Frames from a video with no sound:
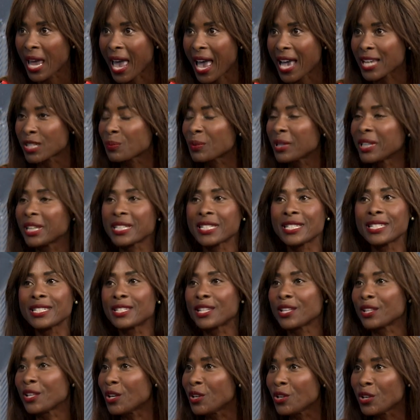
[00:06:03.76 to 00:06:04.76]
As we listen
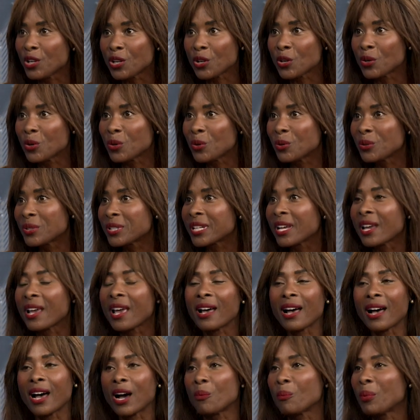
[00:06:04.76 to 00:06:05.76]
to the news,
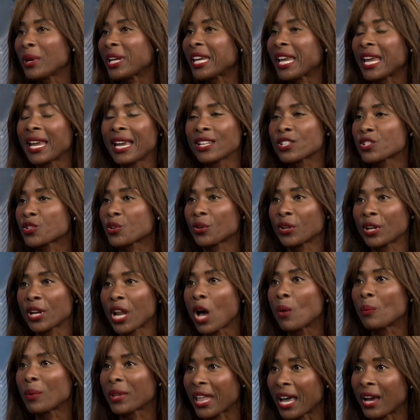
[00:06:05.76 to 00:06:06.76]
uh, we can't turn it
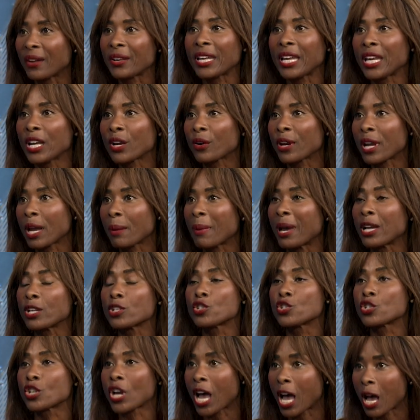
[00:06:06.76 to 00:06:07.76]
on without hearing about
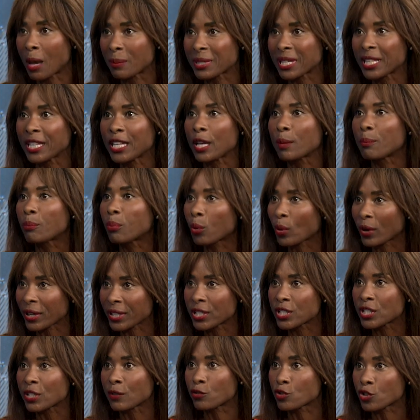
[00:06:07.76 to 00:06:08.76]
jobs and the
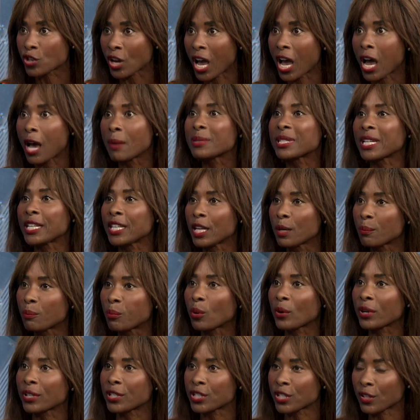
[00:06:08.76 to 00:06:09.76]
importance of jobs and the
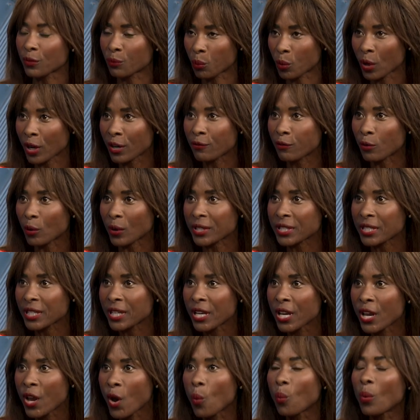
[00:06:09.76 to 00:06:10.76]
importance of workforce.
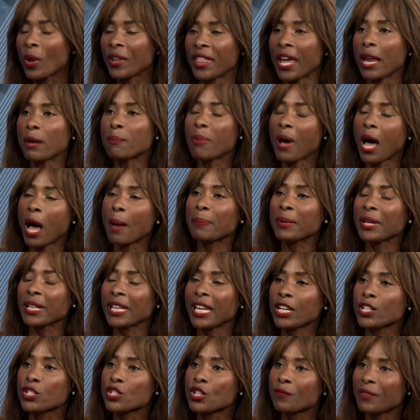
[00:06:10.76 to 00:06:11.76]
Well, that
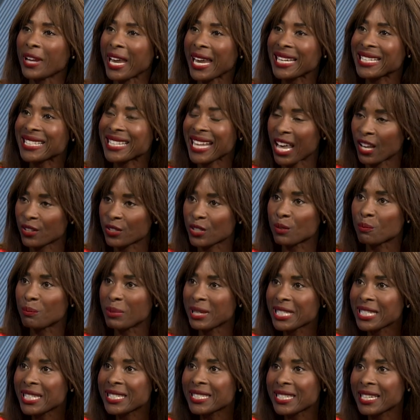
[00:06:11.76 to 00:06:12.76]
population of 8,000
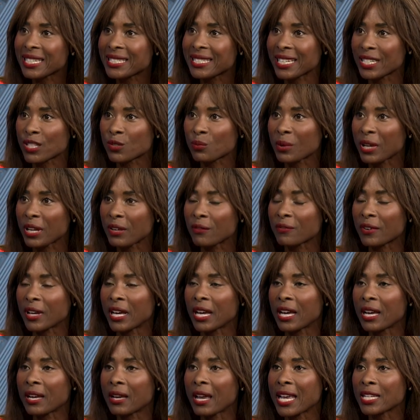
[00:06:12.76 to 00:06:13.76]
businesses, as we've,
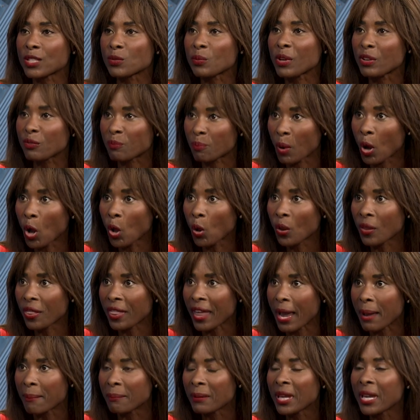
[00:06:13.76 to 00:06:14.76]
uh, as we've polled
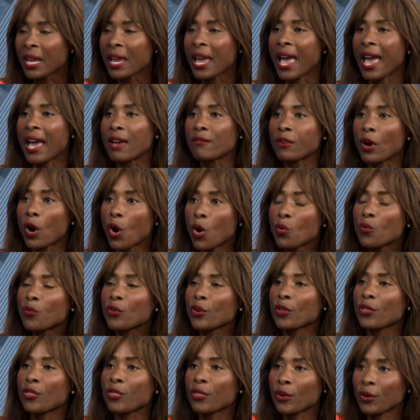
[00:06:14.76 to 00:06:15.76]
them, have
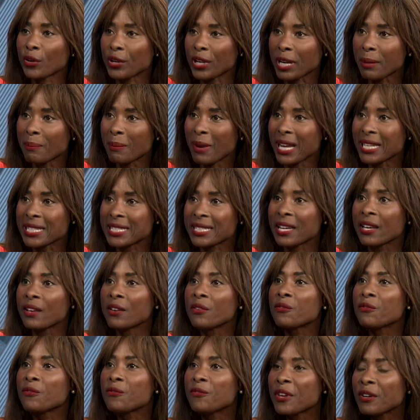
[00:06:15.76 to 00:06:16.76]
over 30 months,
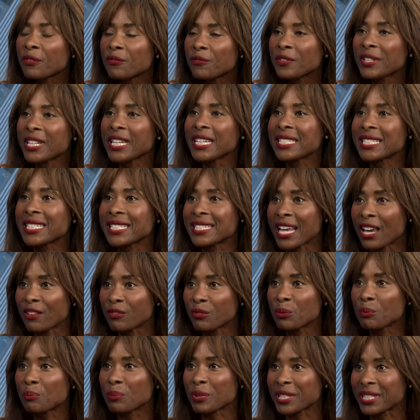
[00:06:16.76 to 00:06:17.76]

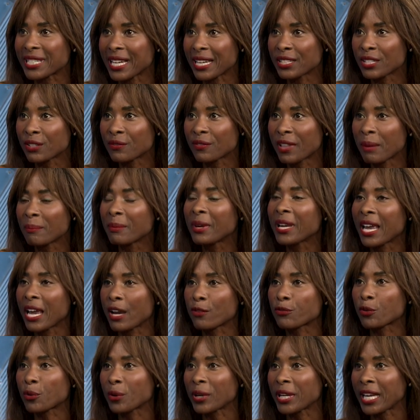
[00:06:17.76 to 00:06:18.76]
57% of them
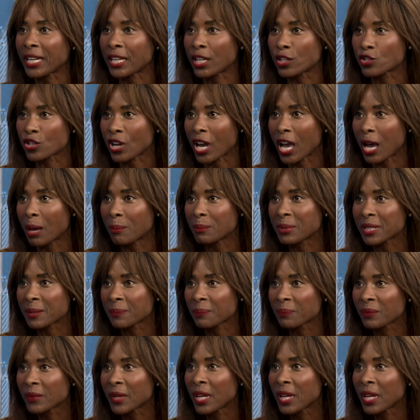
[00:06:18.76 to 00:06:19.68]
have created jobs.